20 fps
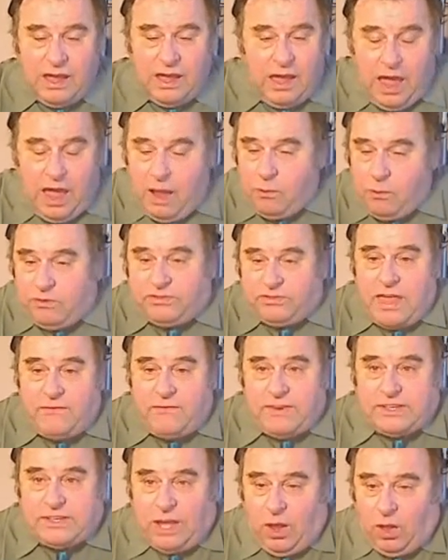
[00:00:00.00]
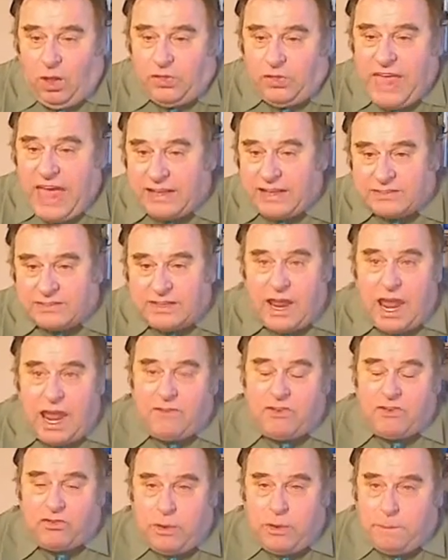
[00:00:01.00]
I was never told that
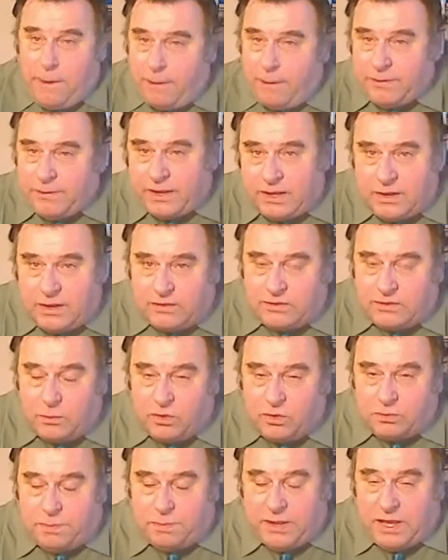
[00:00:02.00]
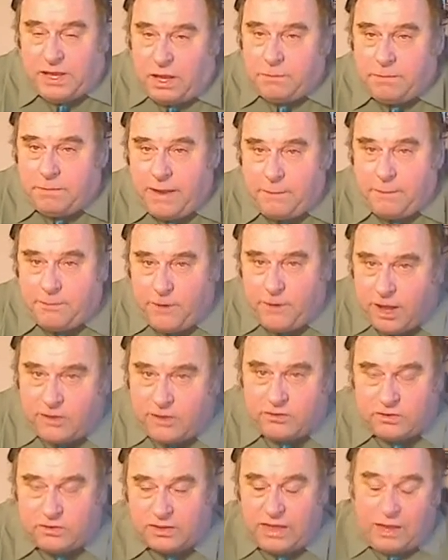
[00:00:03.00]
Irish republicanism was begun by
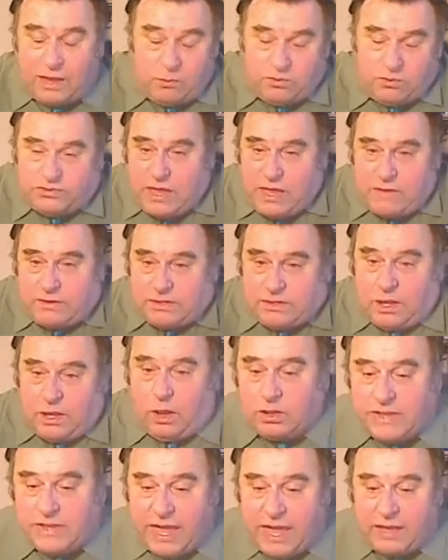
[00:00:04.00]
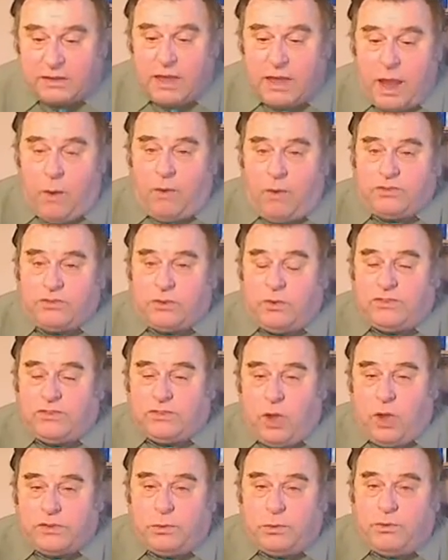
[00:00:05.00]
Protestant. I was never told that. I was always
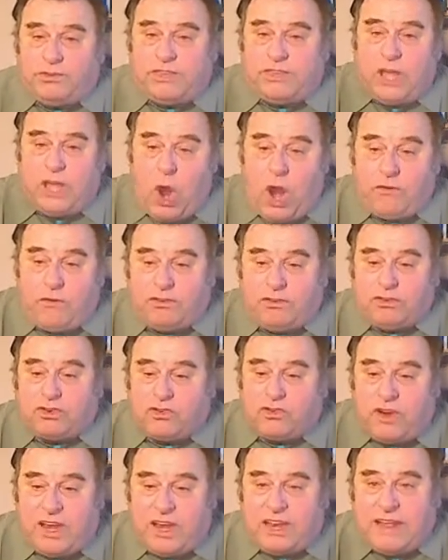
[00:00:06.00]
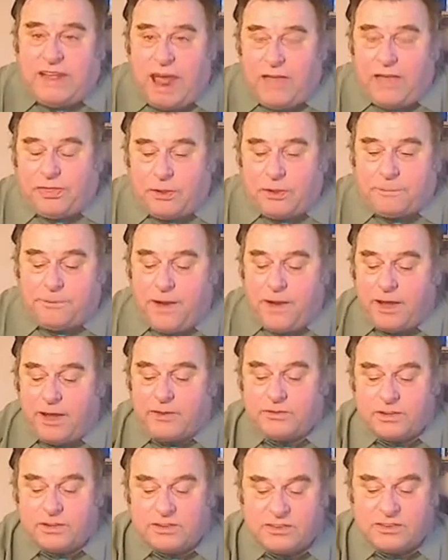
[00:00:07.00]
told it was the orange-green Catholic
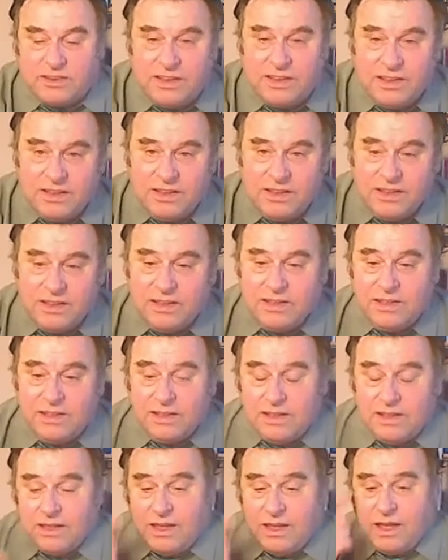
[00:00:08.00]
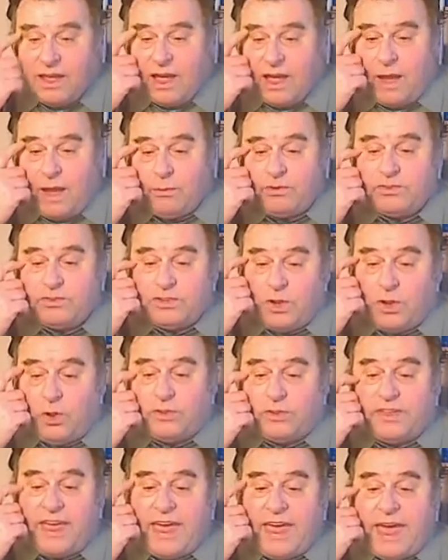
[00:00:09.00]
Protestant. I was
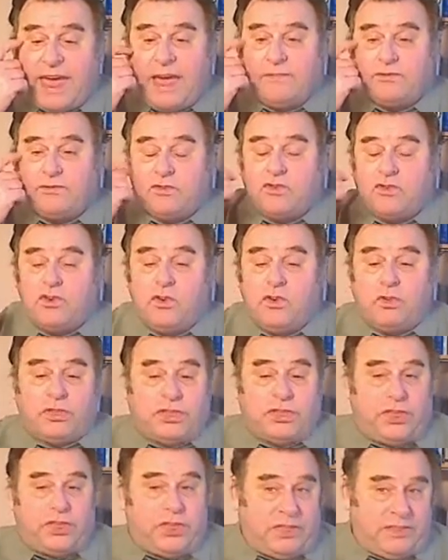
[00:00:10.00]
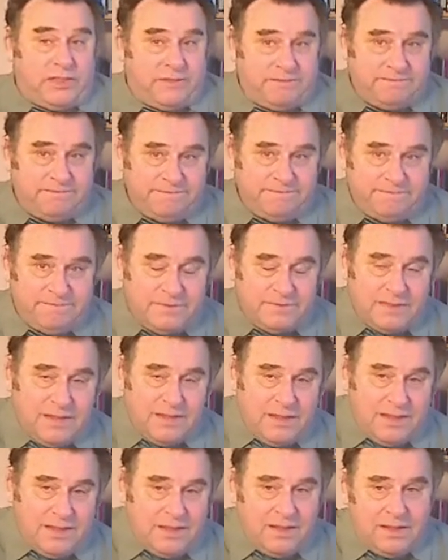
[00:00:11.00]
told a half-truth.
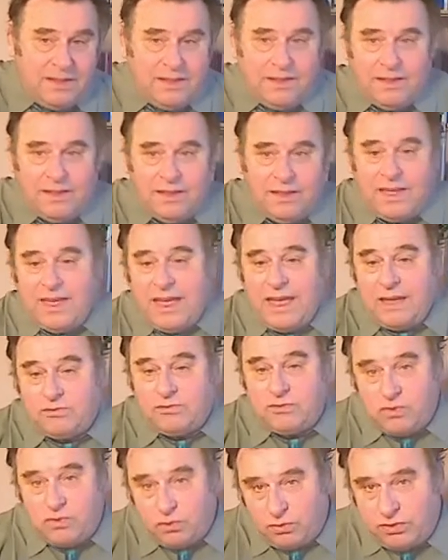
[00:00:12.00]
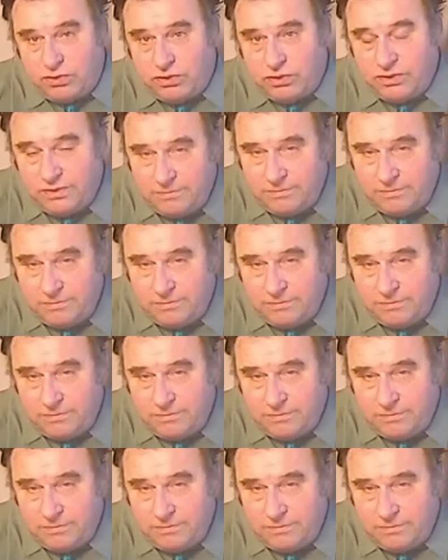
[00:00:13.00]
A half-truth.